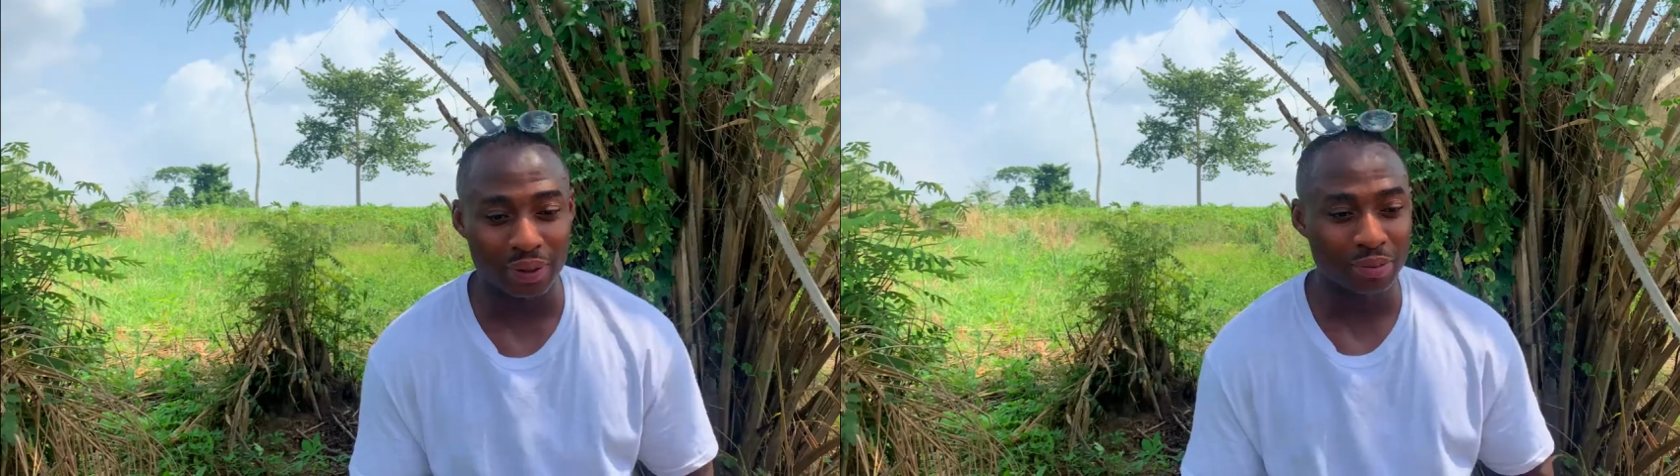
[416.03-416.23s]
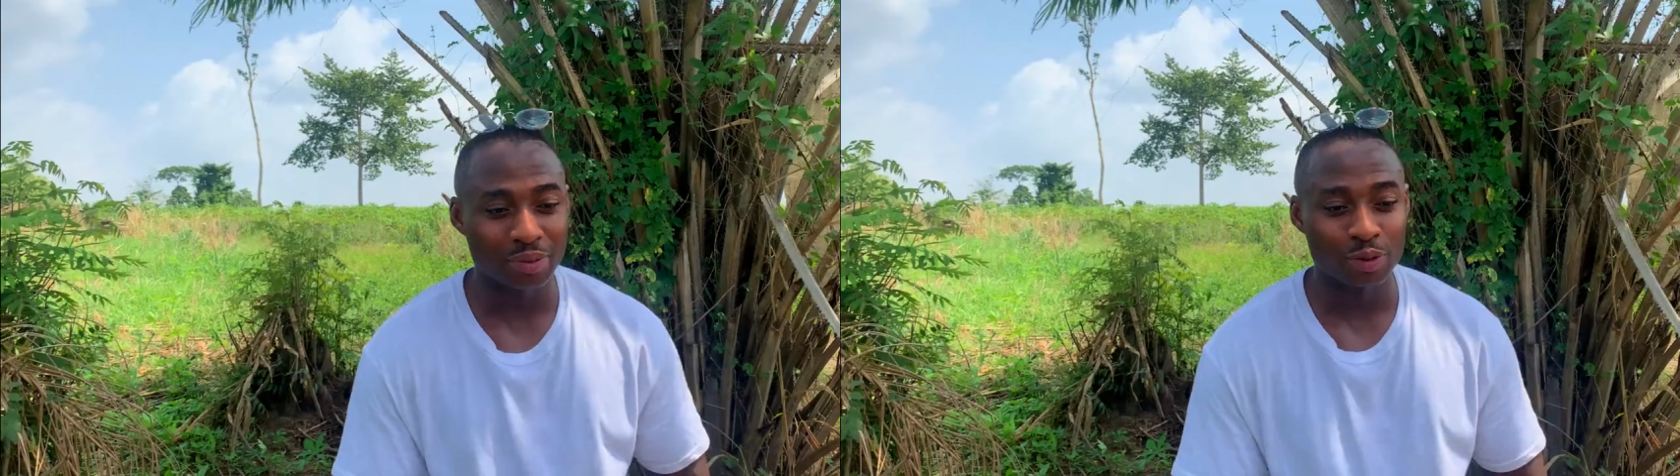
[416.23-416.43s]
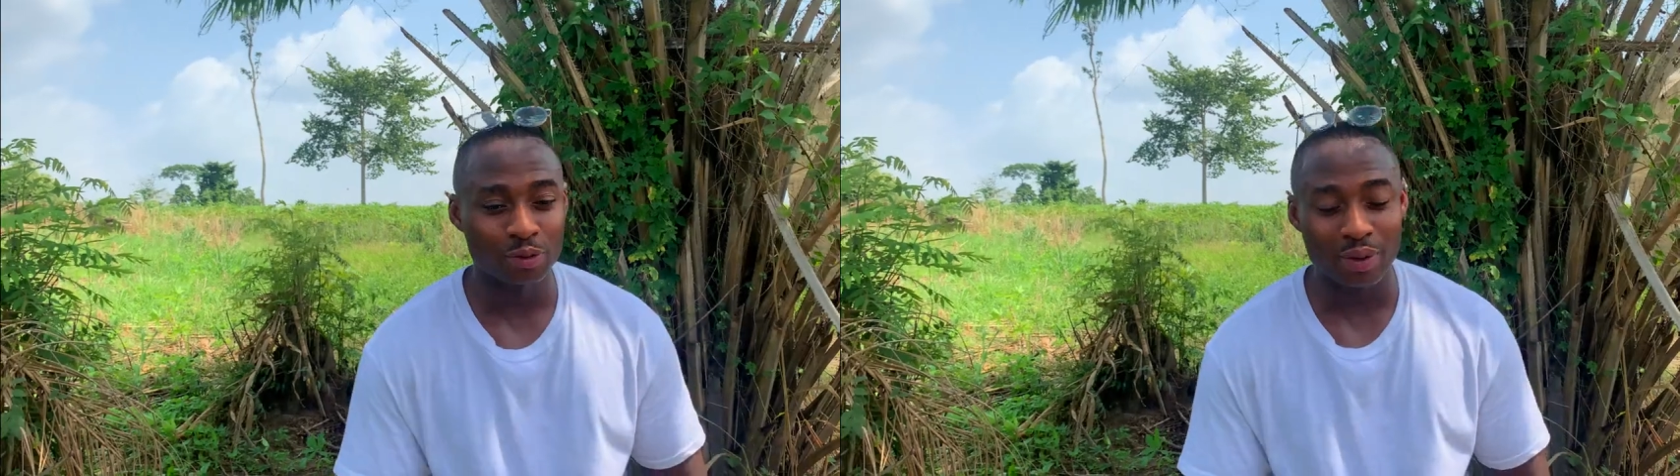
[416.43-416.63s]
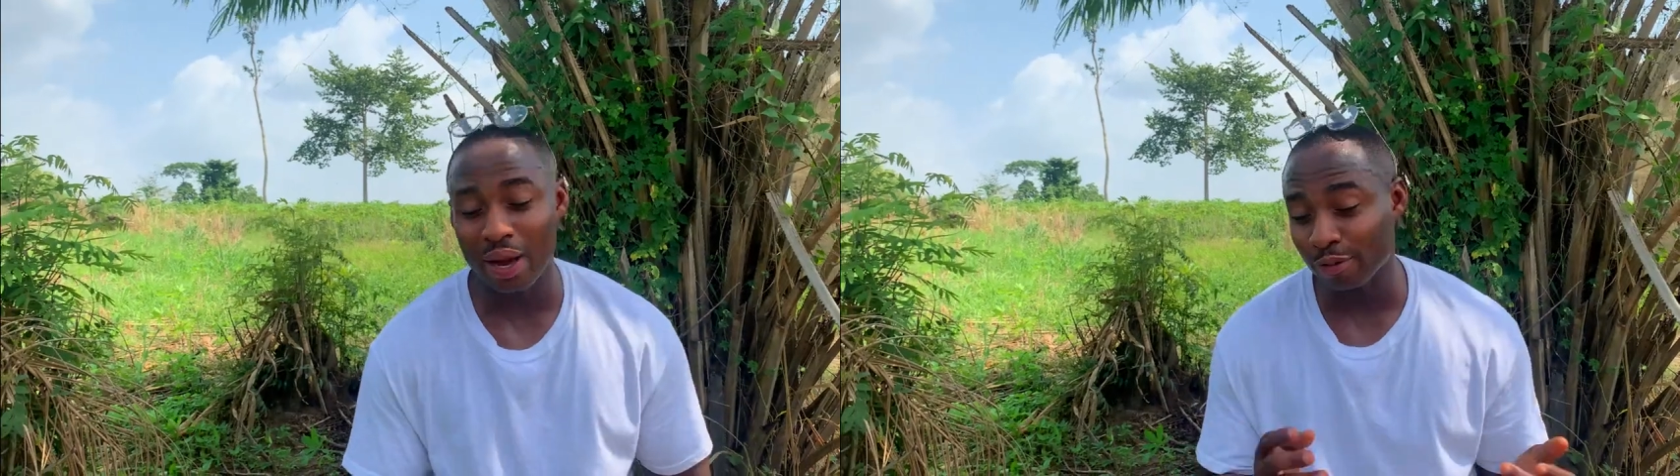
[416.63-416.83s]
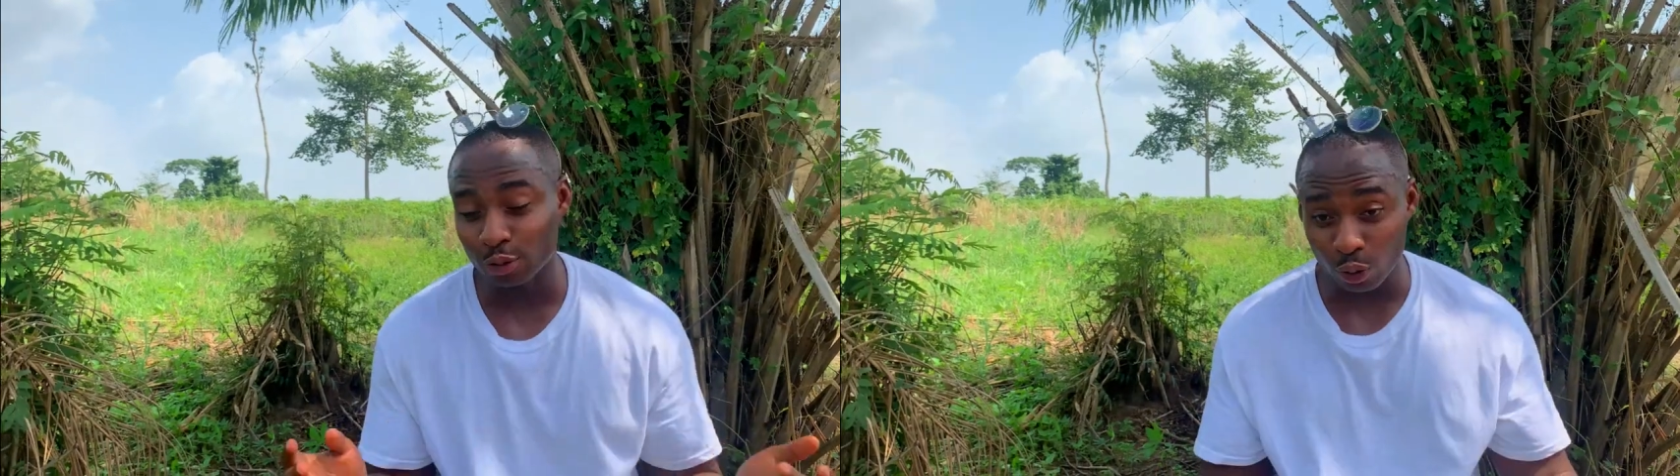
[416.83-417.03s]
You know,
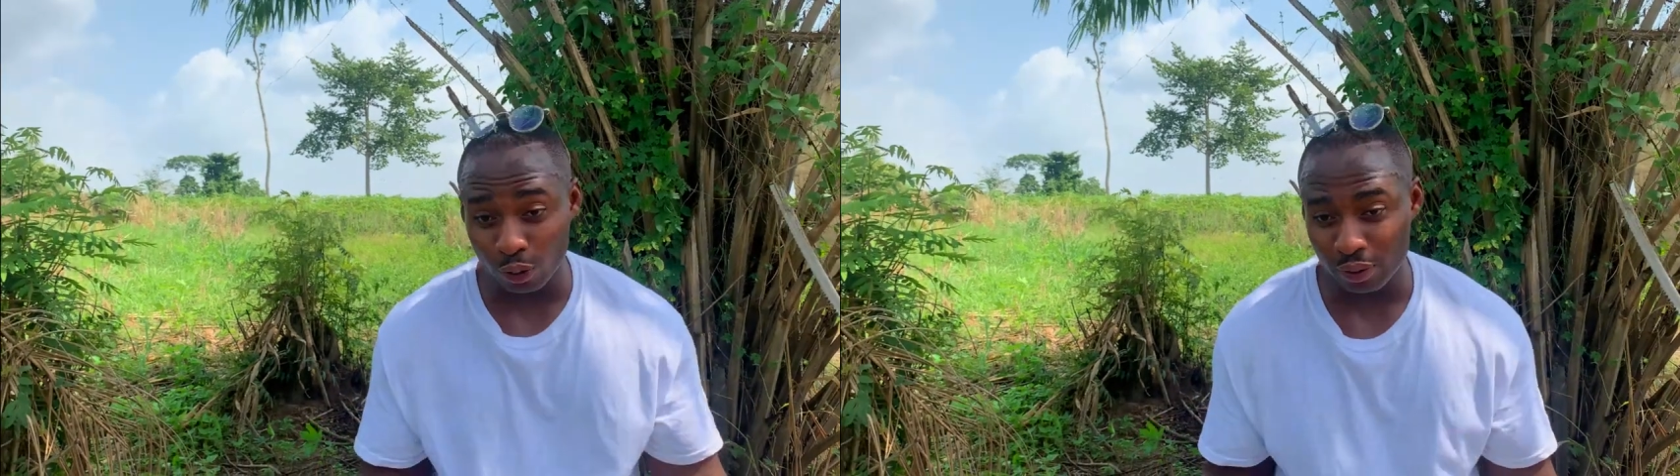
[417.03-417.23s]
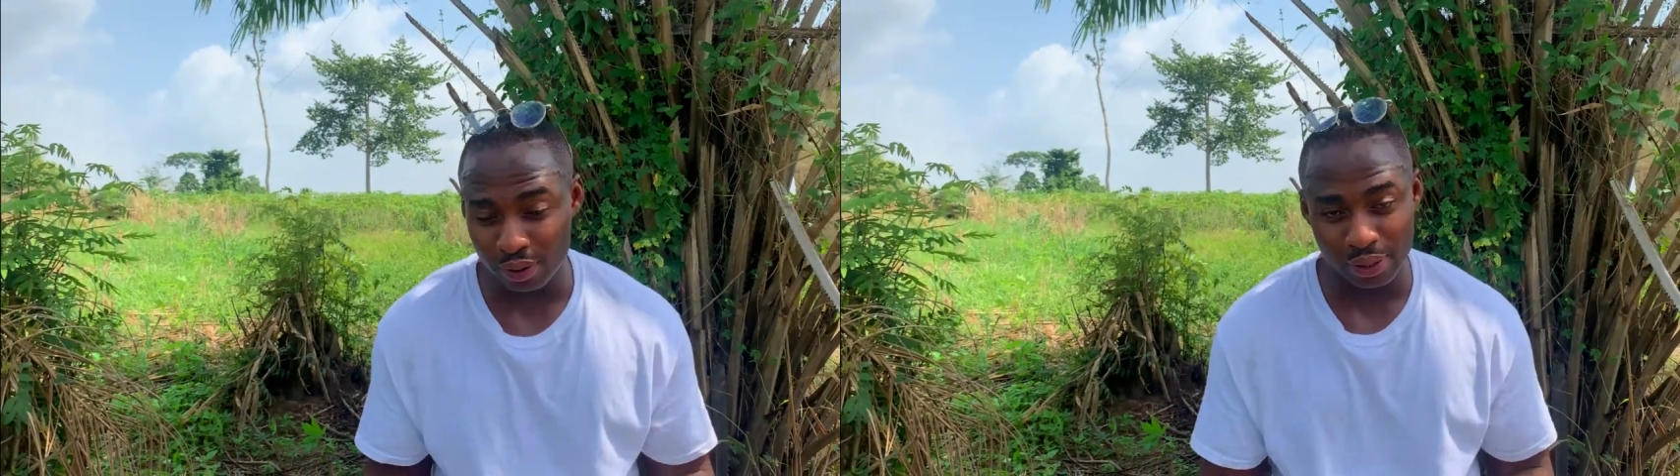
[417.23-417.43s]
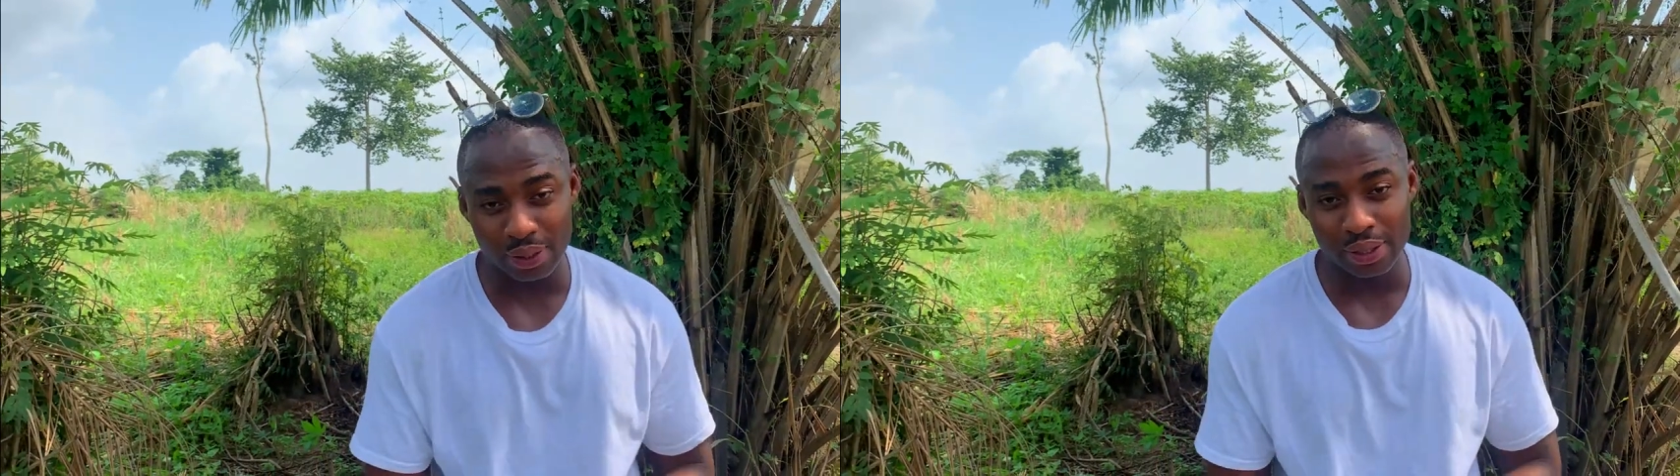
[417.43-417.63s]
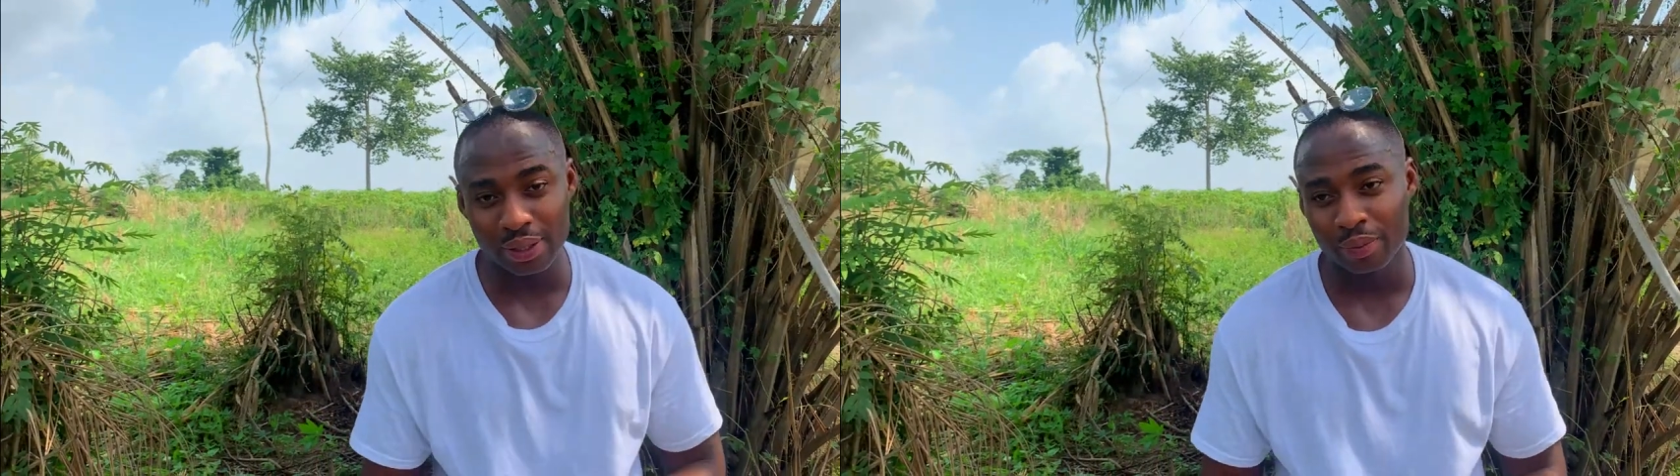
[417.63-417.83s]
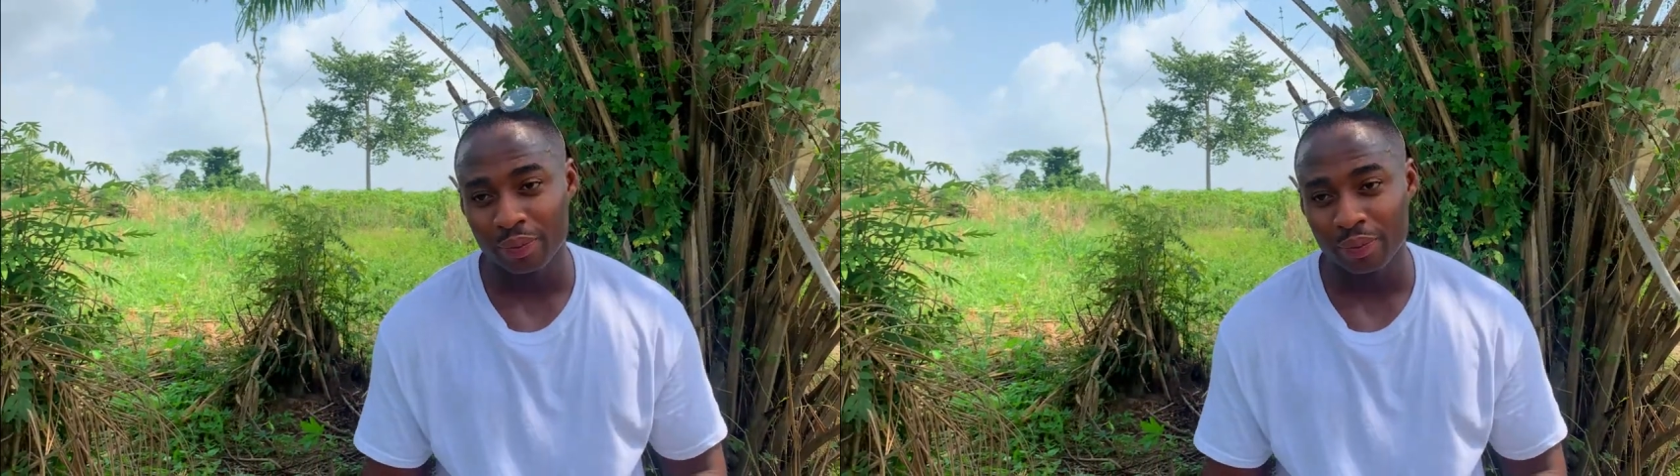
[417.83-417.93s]
I have Dorothy.